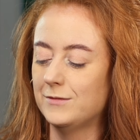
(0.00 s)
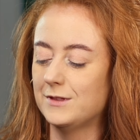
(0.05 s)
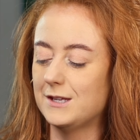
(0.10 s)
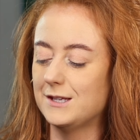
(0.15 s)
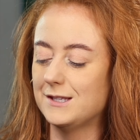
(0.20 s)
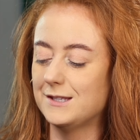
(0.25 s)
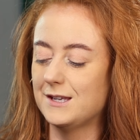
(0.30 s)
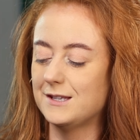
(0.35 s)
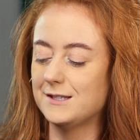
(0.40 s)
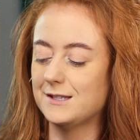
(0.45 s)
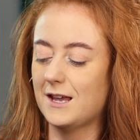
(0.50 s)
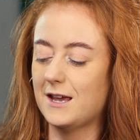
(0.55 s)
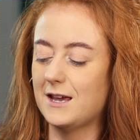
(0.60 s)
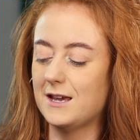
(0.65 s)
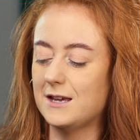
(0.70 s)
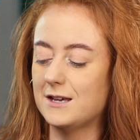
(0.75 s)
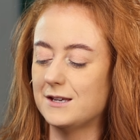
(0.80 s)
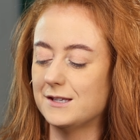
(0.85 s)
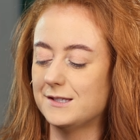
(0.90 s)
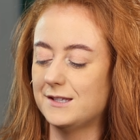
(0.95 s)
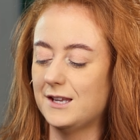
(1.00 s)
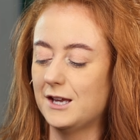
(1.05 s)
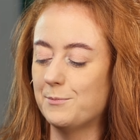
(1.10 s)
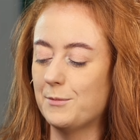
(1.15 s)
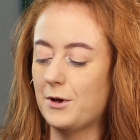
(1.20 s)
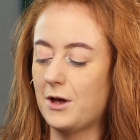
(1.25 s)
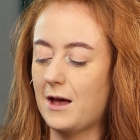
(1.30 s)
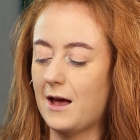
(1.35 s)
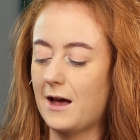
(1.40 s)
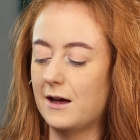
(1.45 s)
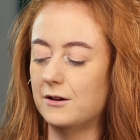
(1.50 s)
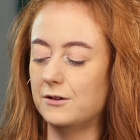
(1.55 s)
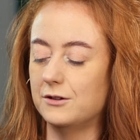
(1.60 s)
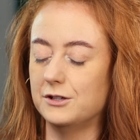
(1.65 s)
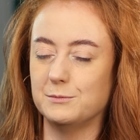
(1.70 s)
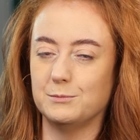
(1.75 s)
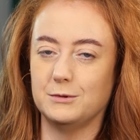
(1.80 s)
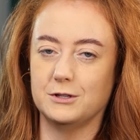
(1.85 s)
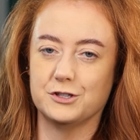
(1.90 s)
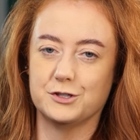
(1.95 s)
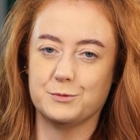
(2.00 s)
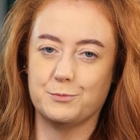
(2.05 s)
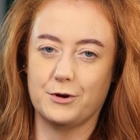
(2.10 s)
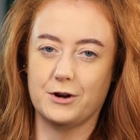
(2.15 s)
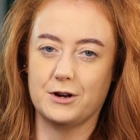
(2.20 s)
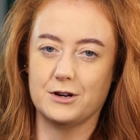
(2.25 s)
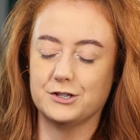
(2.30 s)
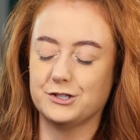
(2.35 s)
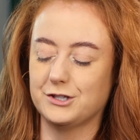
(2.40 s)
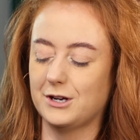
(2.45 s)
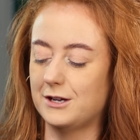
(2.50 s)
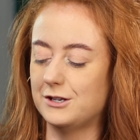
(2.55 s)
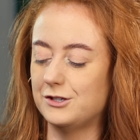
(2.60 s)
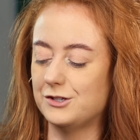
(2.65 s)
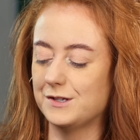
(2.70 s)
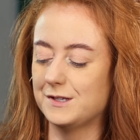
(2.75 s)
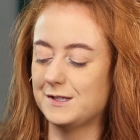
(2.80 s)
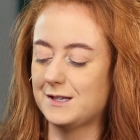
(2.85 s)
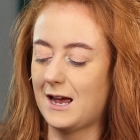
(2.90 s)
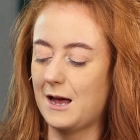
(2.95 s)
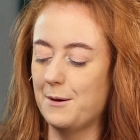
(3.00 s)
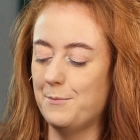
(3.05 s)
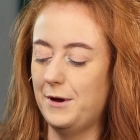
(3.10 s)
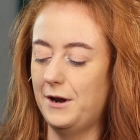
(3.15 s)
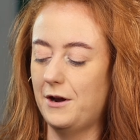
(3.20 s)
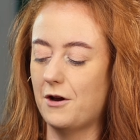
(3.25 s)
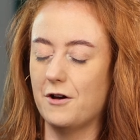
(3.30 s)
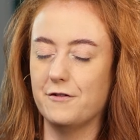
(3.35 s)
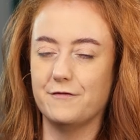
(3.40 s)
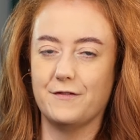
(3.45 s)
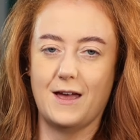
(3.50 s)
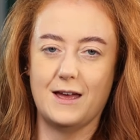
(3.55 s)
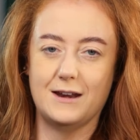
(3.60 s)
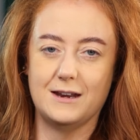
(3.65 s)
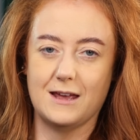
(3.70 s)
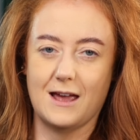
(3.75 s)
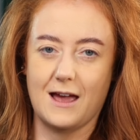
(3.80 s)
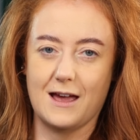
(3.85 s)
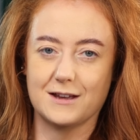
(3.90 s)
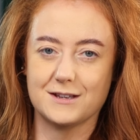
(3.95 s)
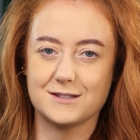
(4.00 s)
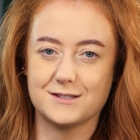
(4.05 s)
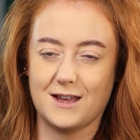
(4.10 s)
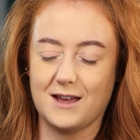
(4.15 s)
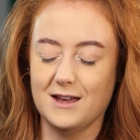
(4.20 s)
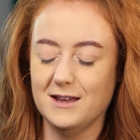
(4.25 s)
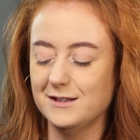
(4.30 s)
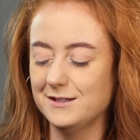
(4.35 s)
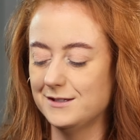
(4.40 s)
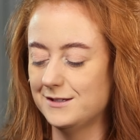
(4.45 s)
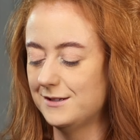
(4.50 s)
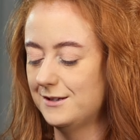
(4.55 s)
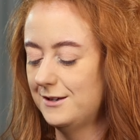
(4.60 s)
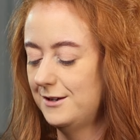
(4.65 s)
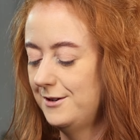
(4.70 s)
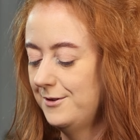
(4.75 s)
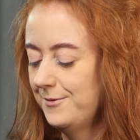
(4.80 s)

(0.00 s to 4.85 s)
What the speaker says: This is a Sigma angled blush brush and just tapping off any excess.